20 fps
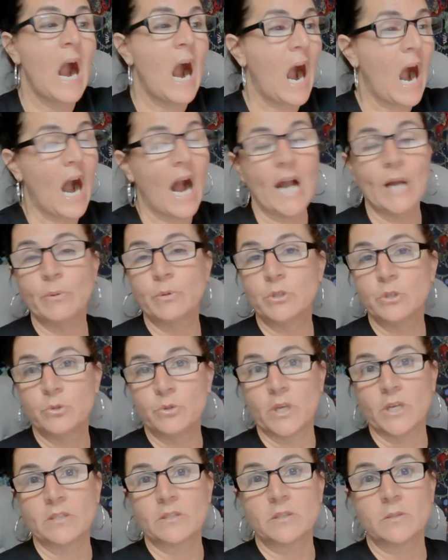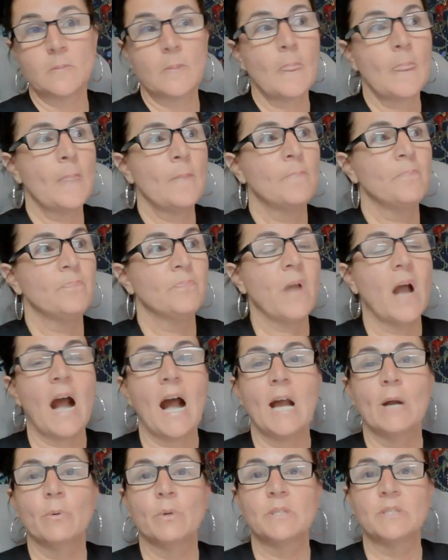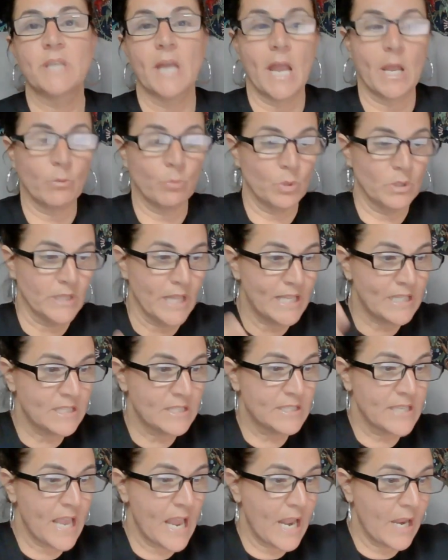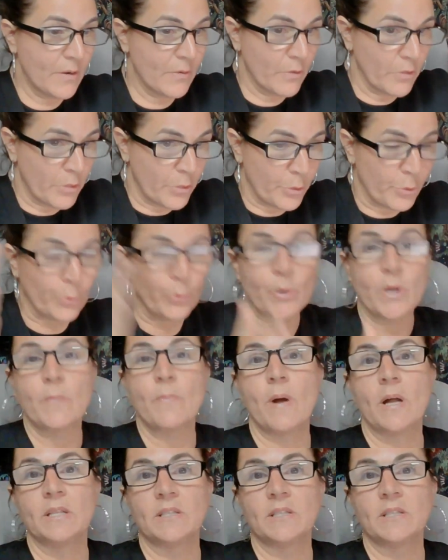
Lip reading: I would do this. I would say, well, let's say 3 months.